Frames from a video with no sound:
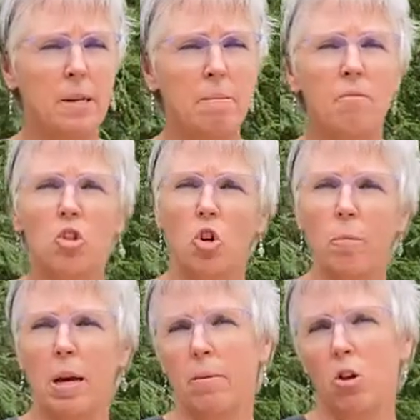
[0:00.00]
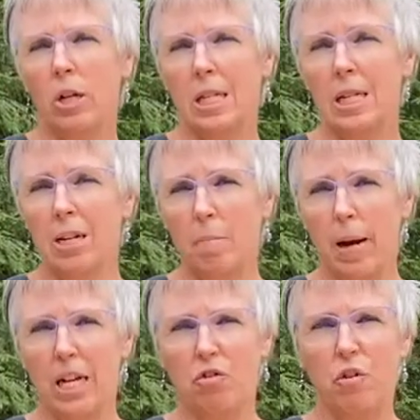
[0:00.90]
So maybe you'll extend it
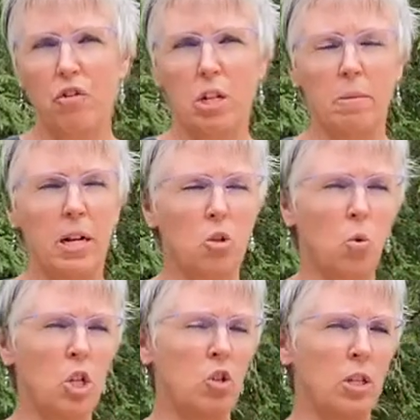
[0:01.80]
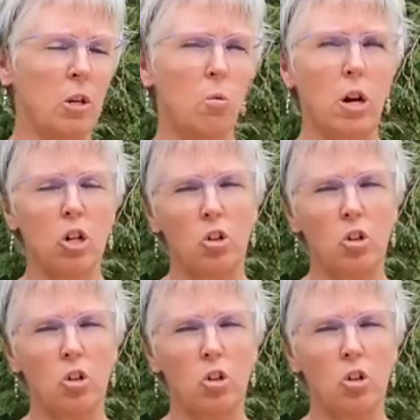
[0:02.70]
past 15 minutes. Once you see one or two